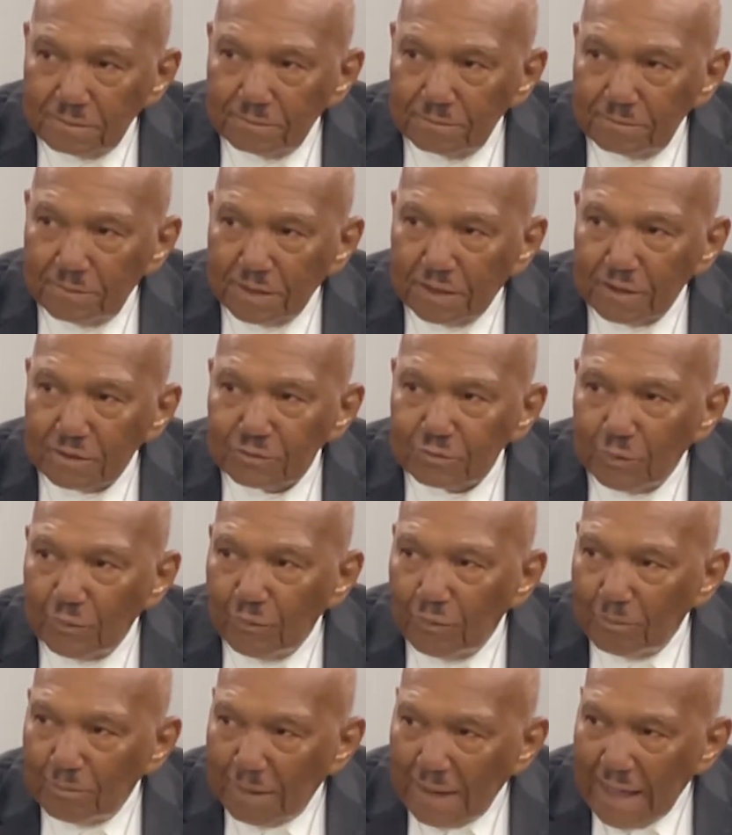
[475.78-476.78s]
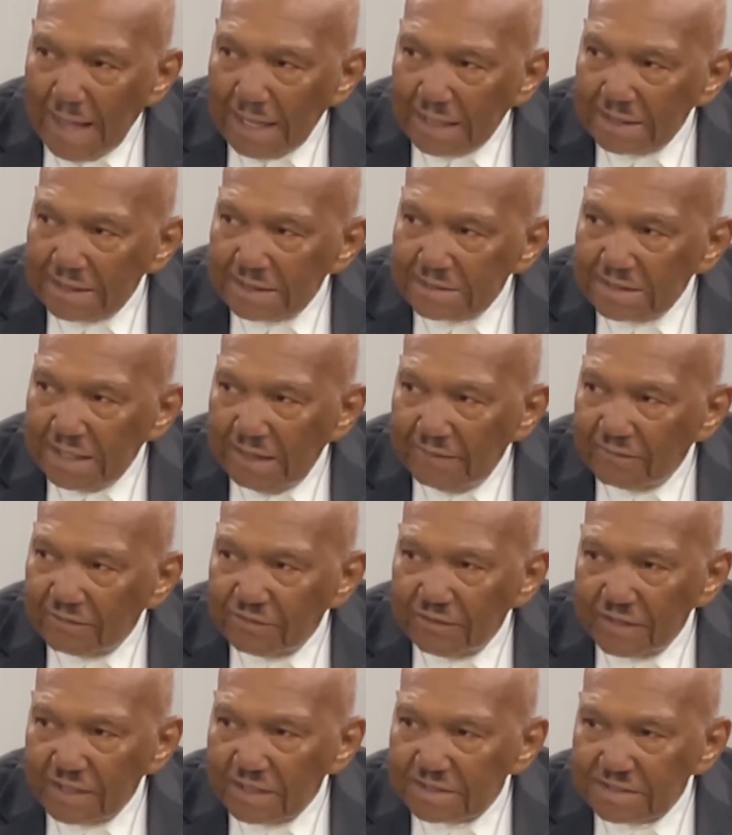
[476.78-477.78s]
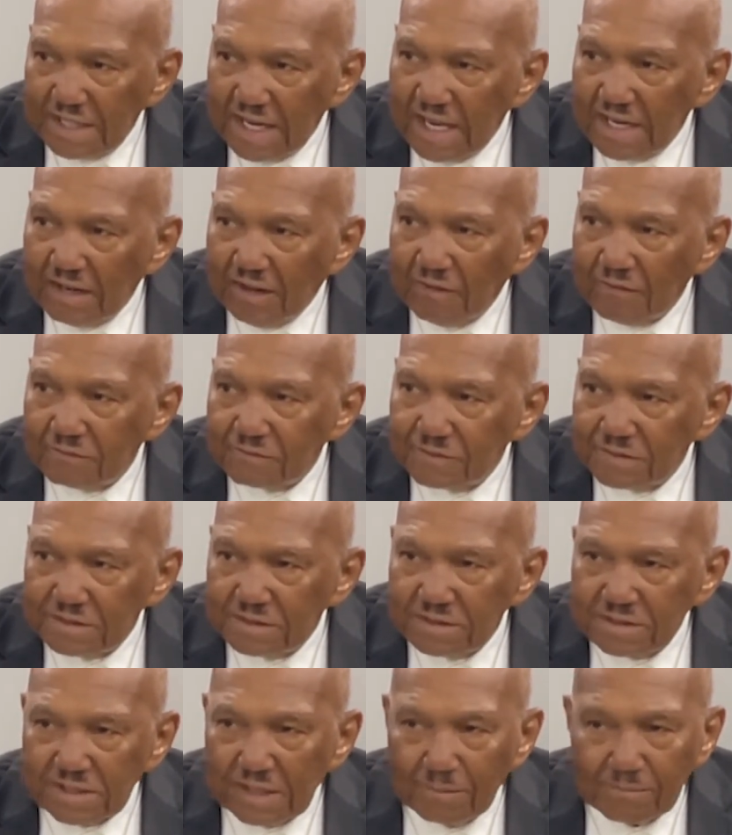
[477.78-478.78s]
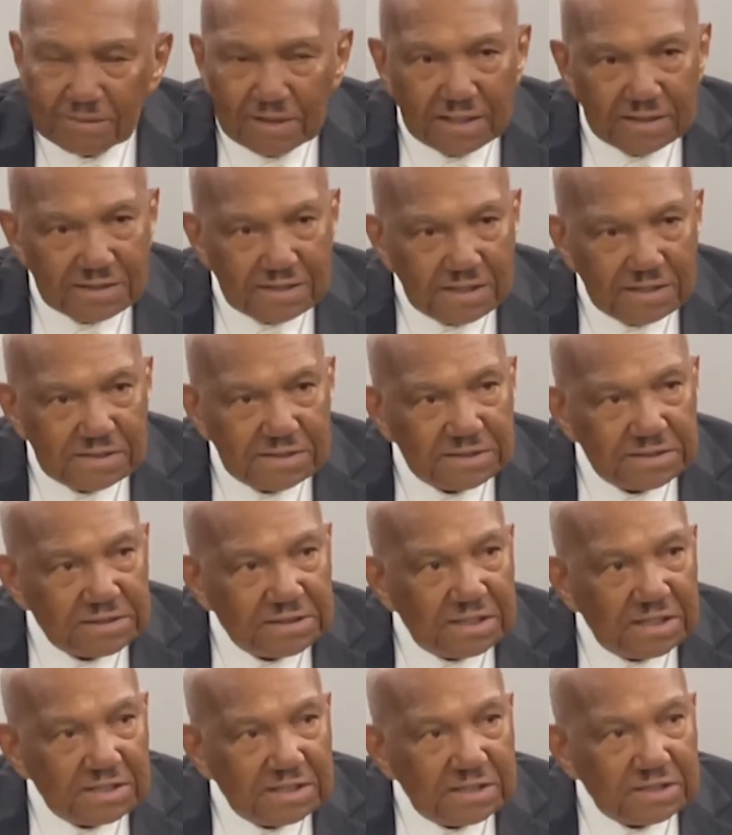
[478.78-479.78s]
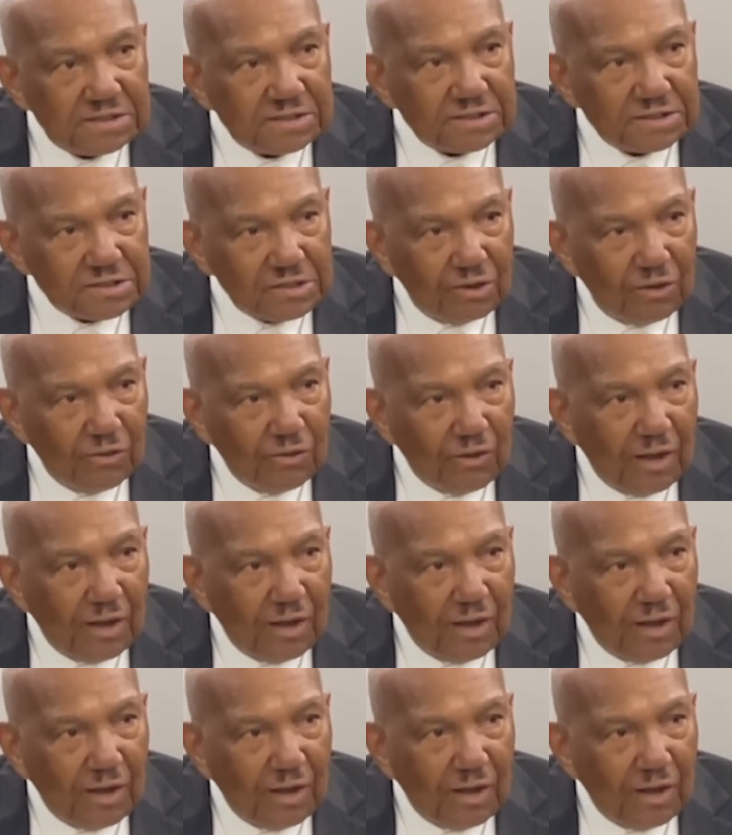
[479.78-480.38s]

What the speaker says: because we were black. He never took his hat off. Kept it. So